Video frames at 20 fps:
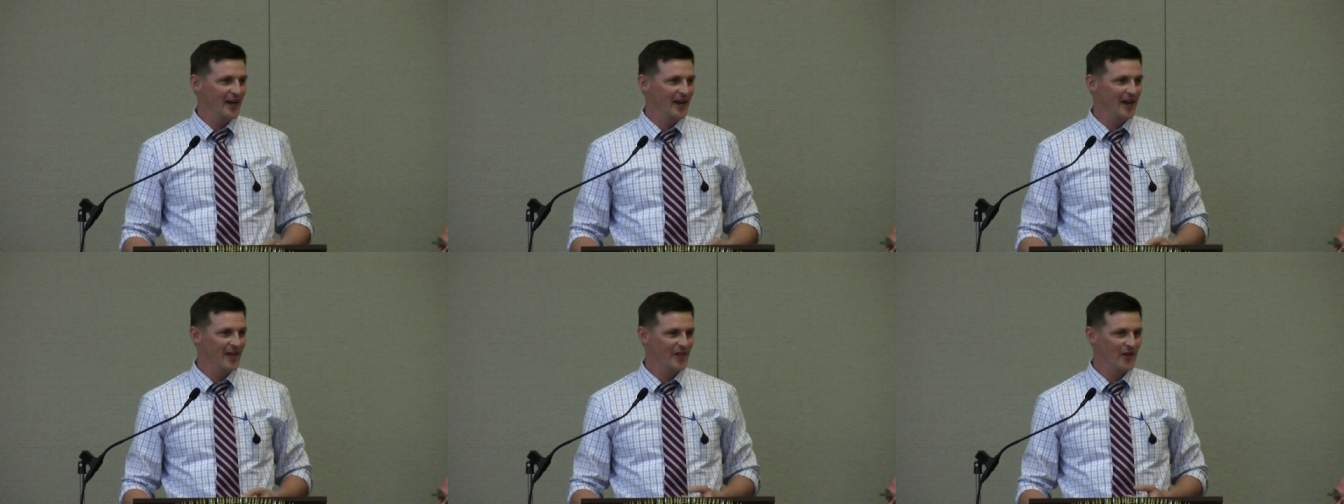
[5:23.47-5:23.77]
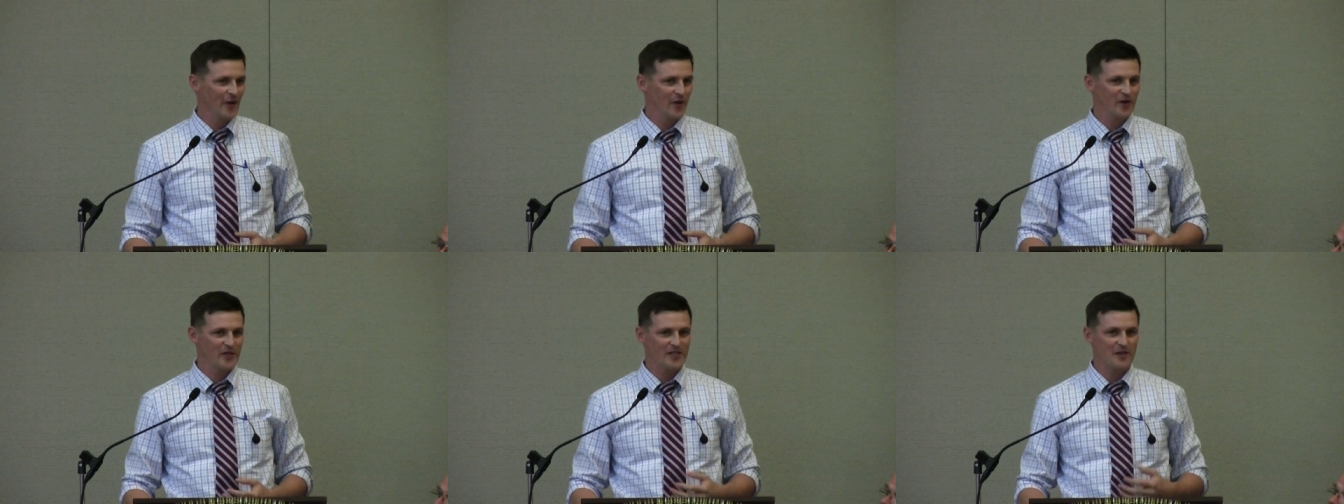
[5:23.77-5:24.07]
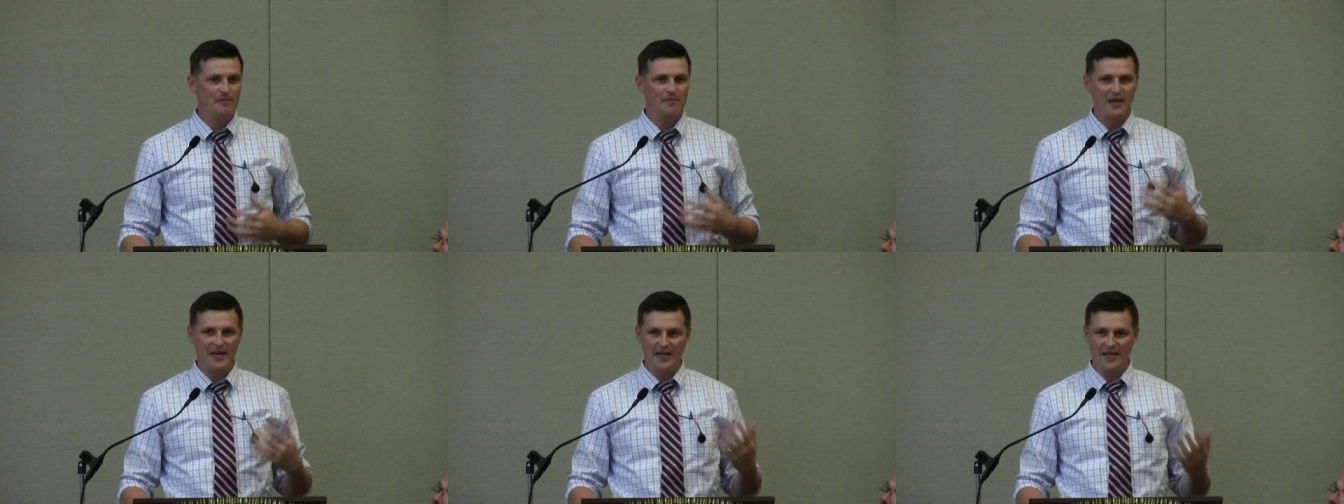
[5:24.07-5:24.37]
And there was
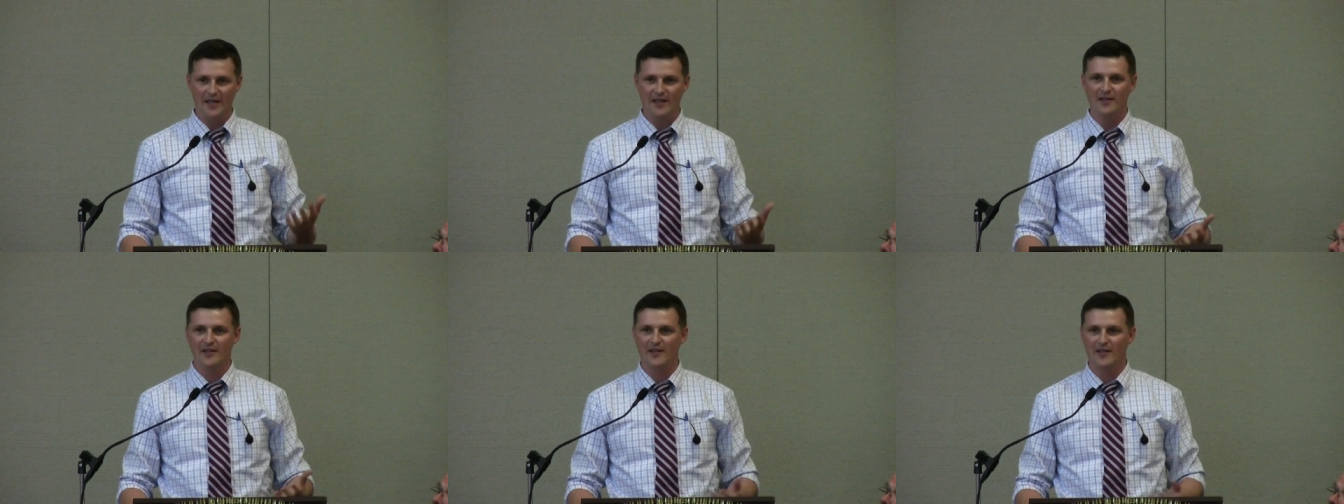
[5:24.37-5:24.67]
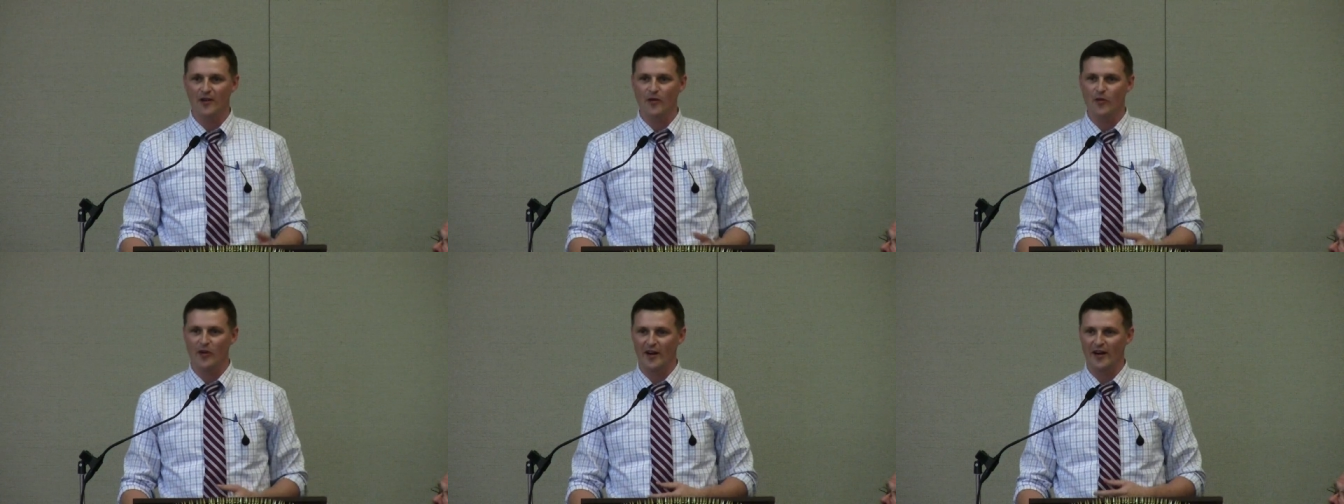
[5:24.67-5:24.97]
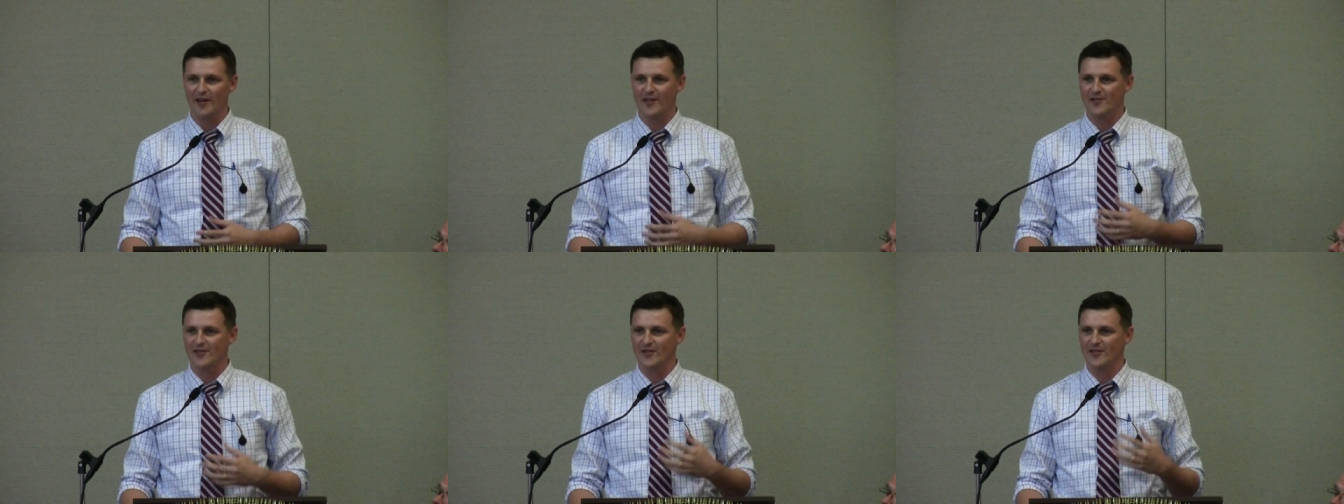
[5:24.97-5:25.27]
a meeting,
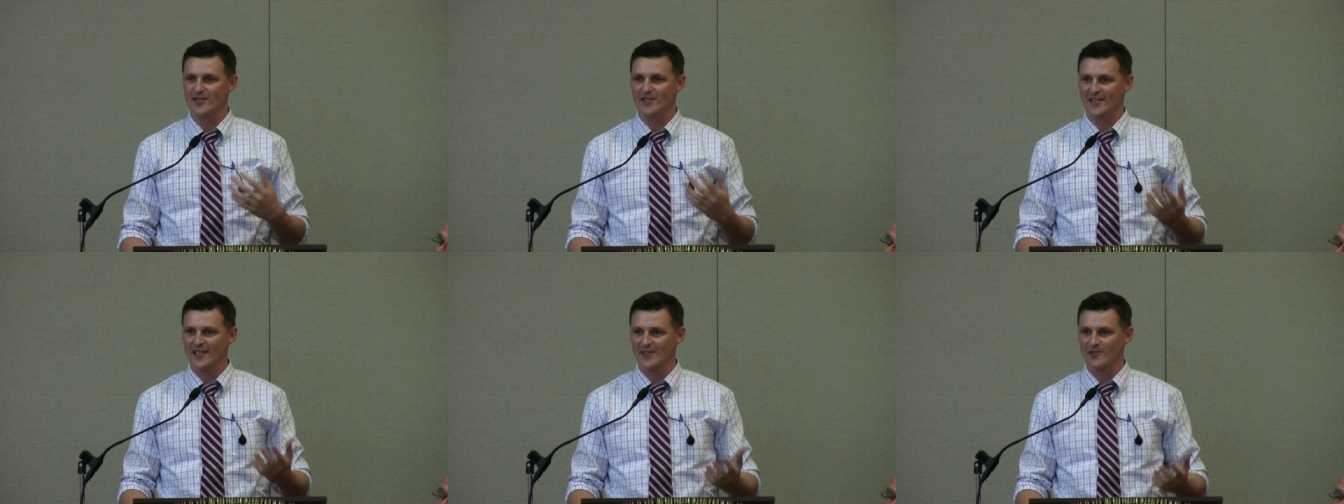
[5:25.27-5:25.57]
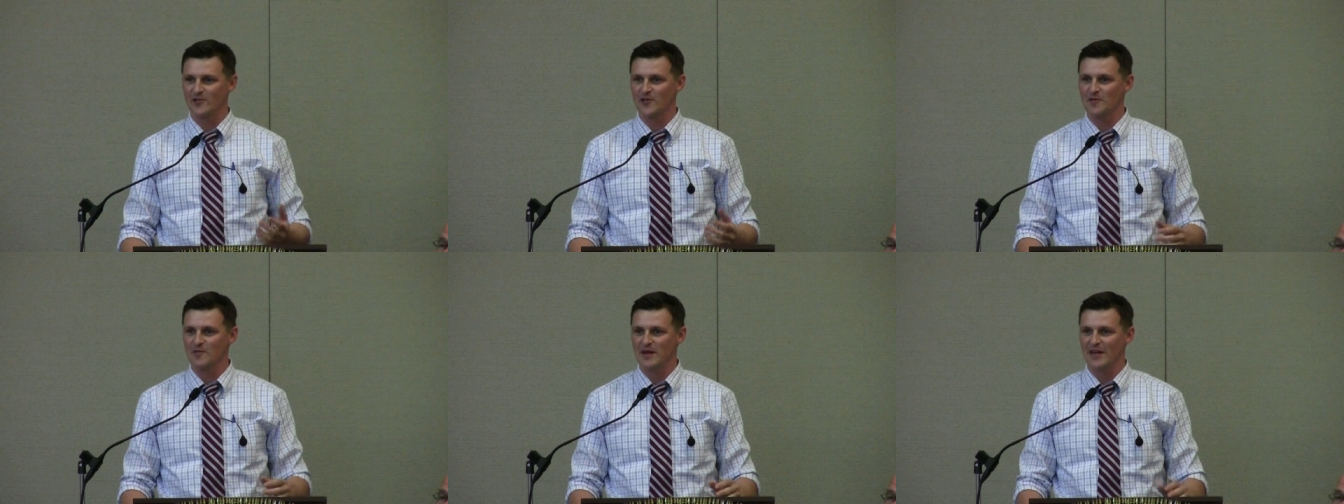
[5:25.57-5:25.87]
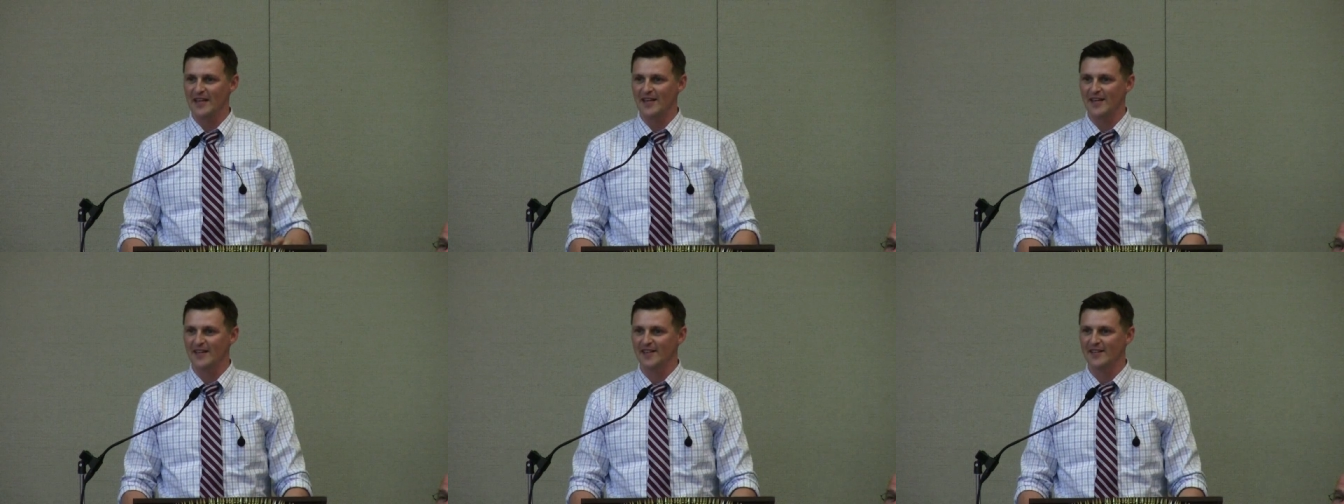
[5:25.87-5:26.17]
Weyerhaeuser had scheduled a
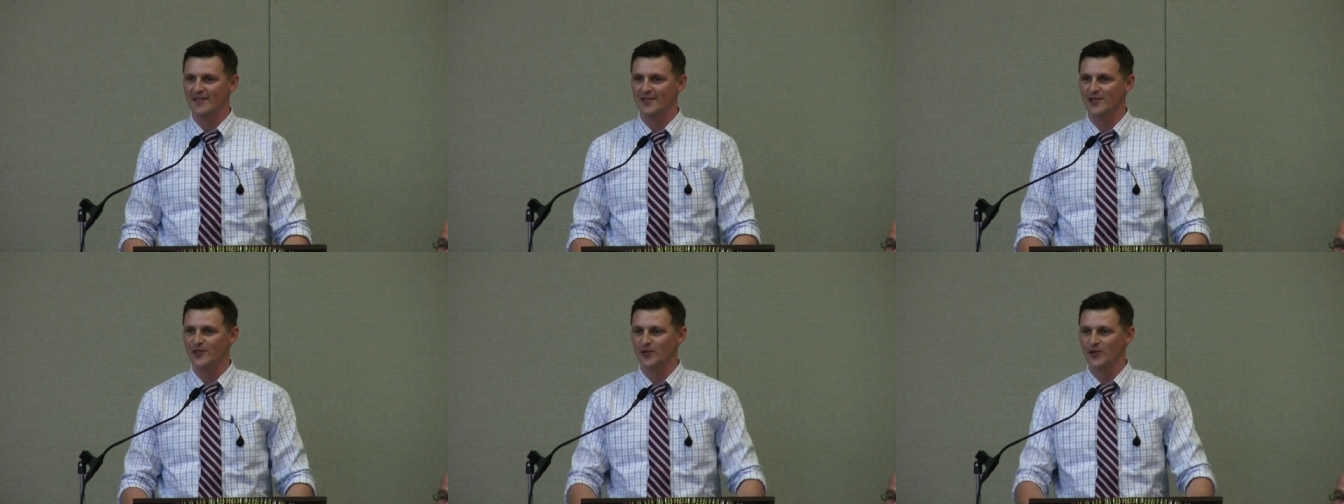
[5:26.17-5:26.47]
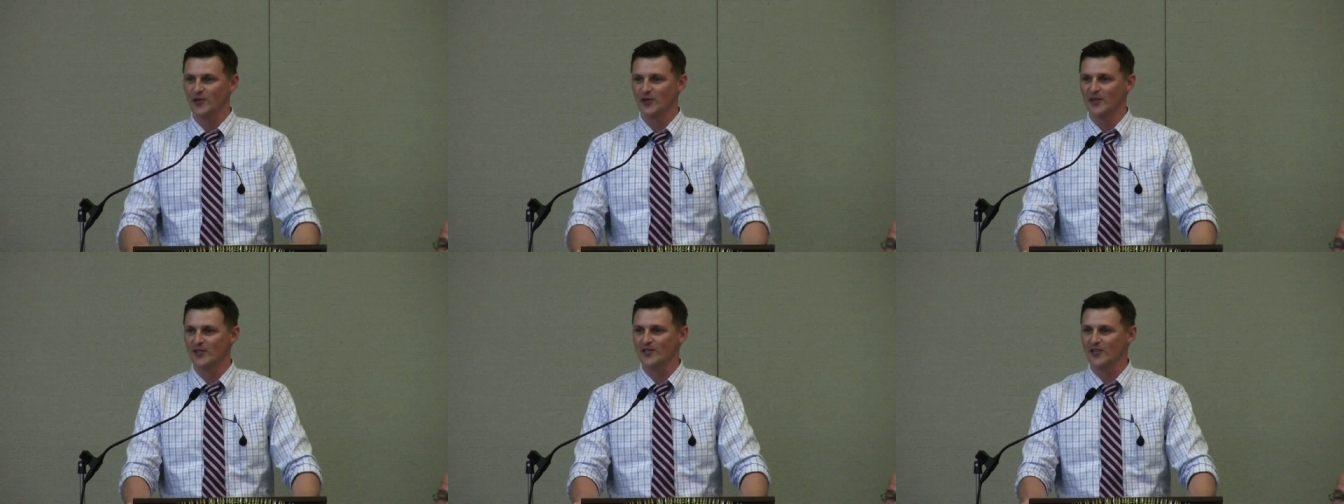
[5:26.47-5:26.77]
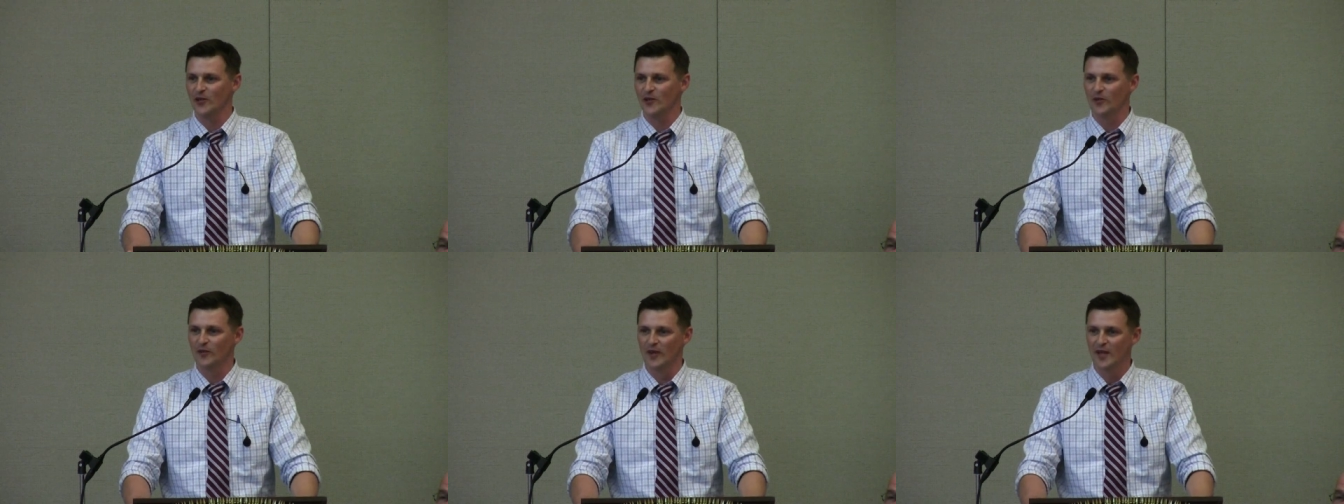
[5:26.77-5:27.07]
meeting in Tootle,
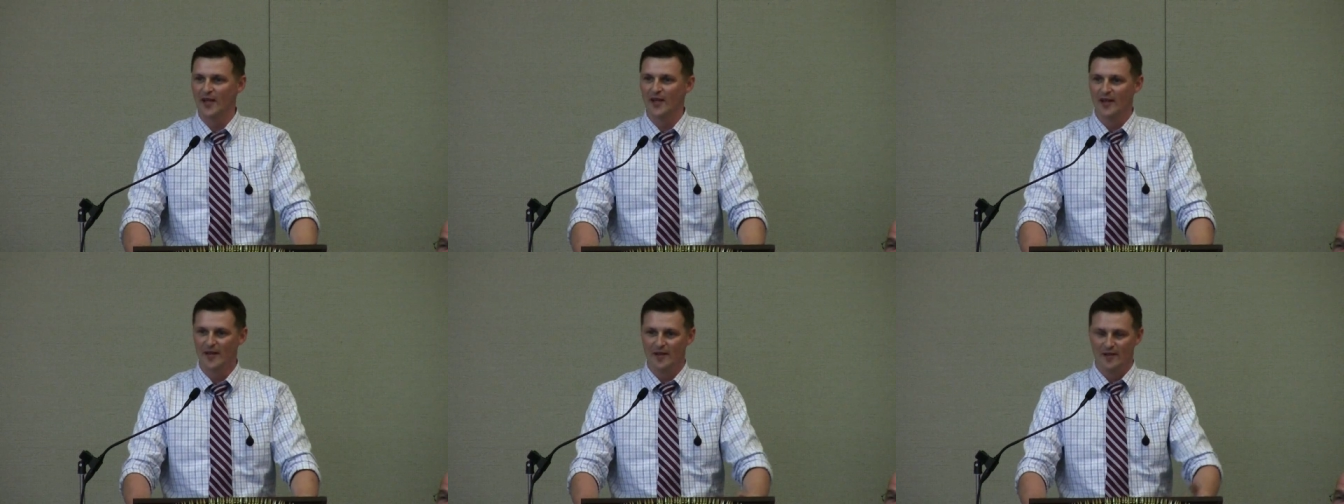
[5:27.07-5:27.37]
so